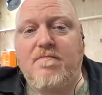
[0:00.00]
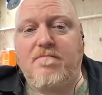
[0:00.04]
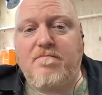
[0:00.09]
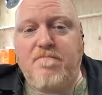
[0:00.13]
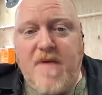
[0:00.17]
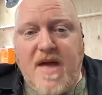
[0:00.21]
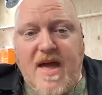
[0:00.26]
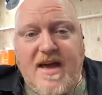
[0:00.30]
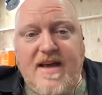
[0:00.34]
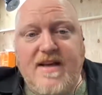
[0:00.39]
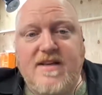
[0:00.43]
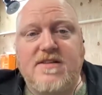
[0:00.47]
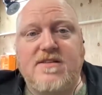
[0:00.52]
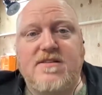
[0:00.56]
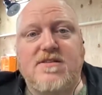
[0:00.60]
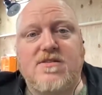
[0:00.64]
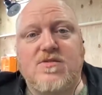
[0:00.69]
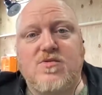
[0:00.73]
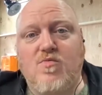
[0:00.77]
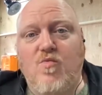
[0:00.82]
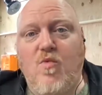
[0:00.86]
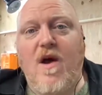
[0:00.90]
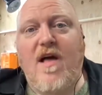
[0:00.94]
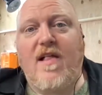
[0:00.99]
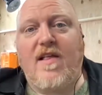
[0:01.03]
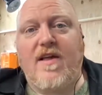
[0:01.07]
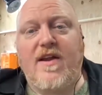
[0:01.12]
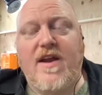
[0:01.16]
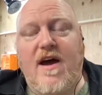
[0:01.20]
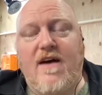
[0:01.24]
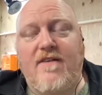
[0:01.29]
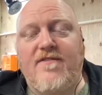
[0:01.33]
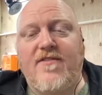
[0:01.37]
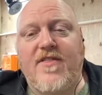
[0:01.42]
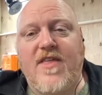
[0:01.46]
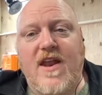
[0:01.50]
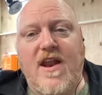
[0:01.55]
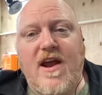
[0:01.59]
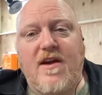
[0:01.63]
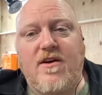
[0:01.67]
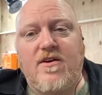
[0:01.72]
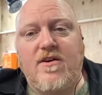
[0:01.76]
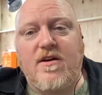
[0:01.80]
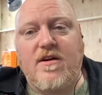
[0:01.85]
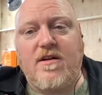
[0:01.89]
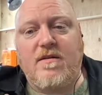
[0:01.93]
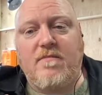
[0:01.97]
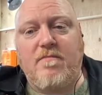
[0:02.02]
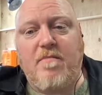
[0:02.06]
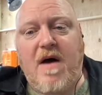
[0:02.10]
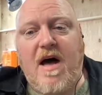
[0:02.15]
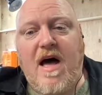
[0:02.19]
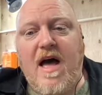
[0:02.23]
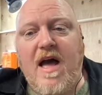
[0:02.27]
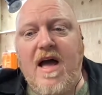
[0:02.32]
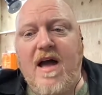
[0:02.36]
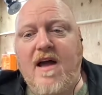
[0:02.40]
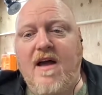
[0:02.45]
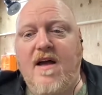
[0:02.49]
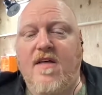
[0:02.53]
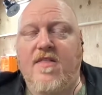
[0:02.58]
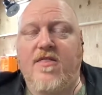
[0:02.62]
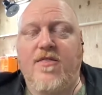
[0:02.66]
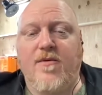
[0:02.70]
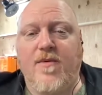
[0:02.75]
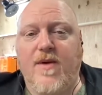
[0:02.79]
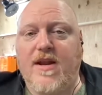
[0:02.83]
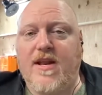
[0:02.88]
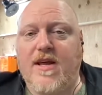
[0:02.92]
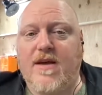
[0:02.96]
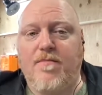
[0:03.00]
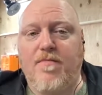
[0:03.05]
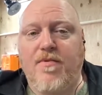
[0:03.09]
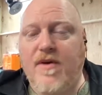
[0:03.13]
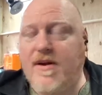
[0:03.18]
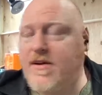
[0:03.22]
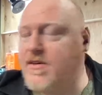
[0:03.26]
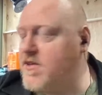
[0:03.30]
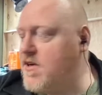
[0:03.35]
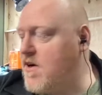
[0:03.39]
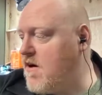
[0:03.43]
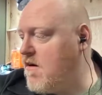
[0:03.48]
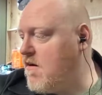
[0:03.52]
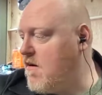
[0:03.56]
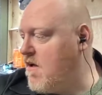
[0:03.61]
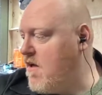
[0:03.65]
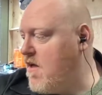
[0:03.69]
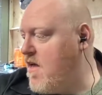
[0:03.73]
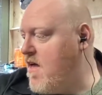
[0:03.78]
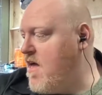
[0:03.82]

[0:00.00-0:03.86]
pays well enough that I could buy a 3D printer